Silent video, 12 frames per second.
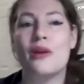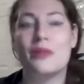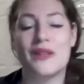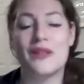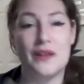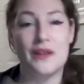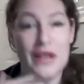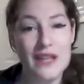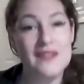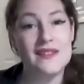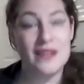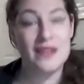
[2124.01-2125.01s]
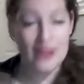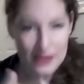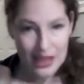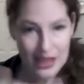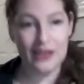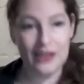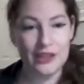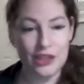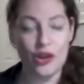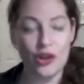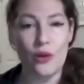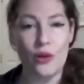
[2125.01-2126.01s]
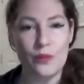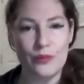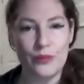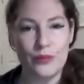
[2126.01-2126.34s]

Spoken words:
because there is, like, you know,